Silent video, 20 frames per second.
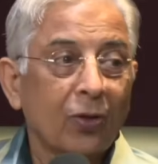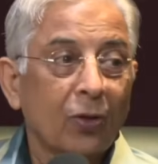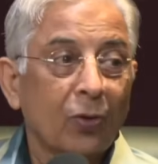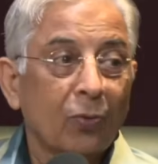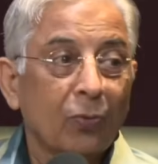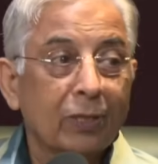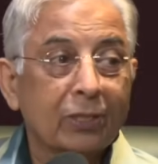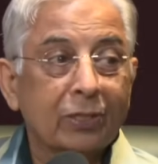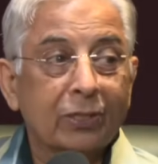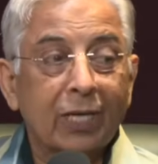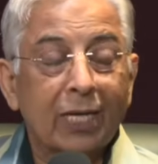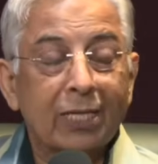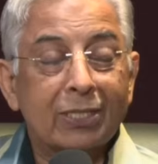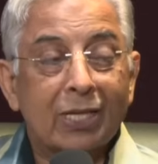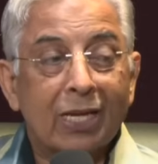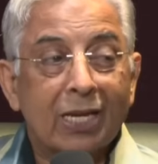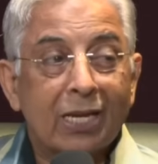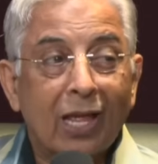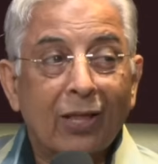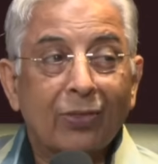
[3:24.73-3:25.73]
which says
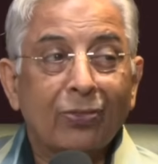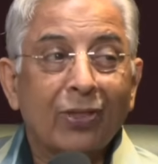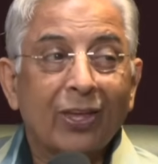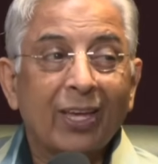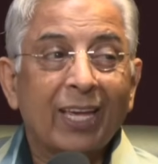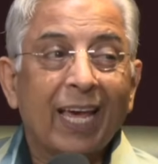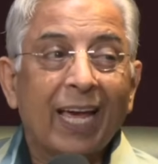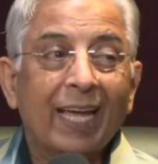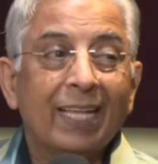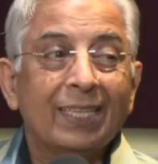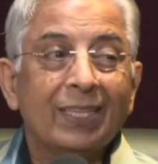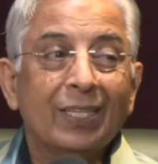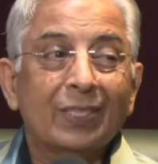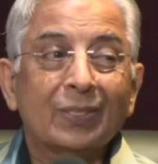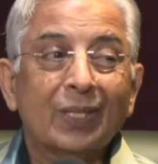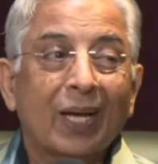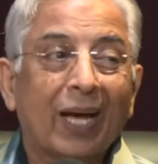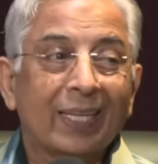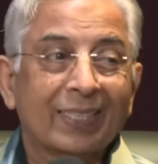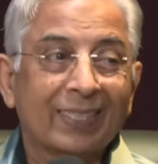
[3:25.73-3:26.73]
nothing in this
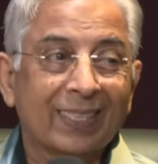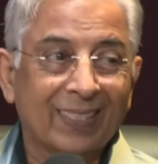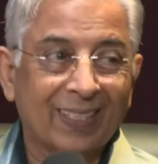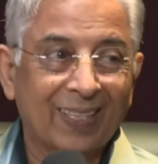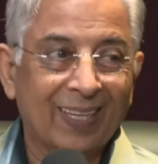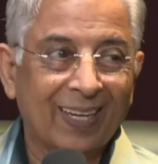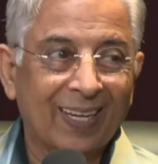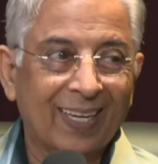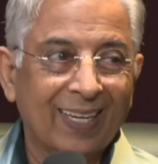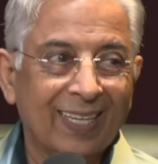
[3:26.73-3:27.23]
article